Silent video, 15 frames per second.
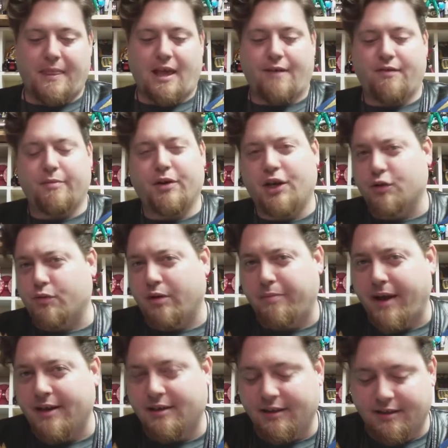everybody's
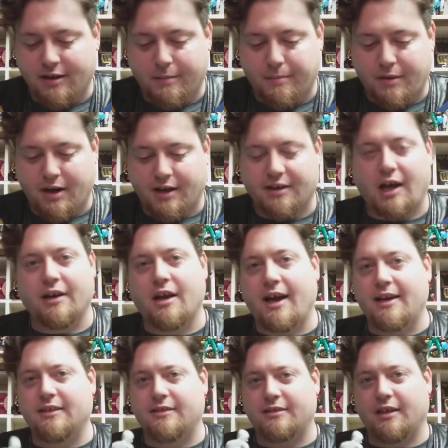repainting them a
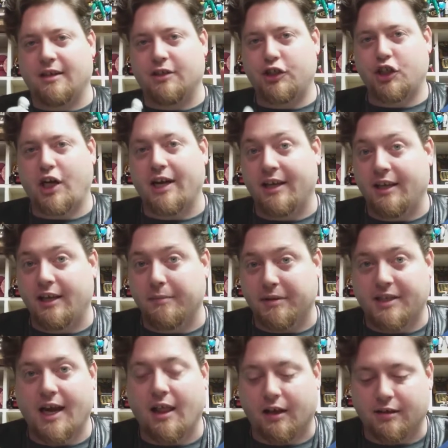nice shiny
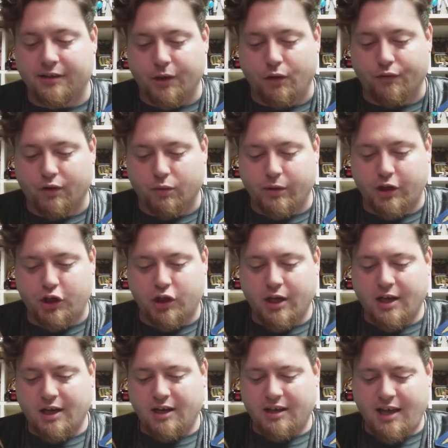metallic silver, which
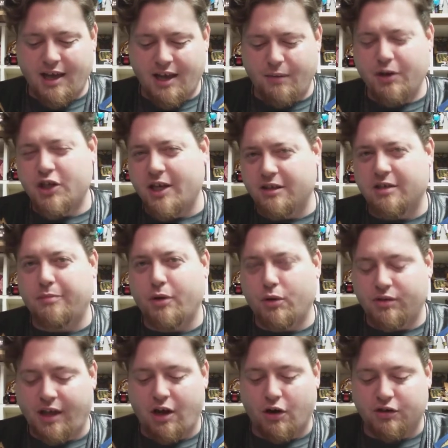I
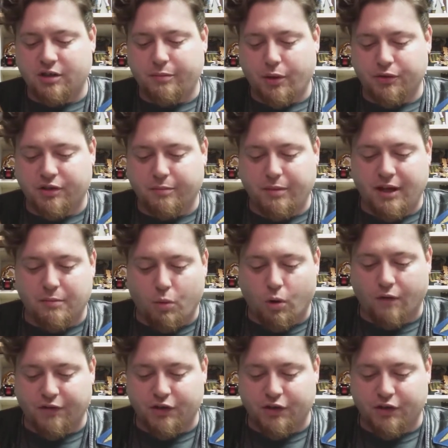suppose they are supposed to be more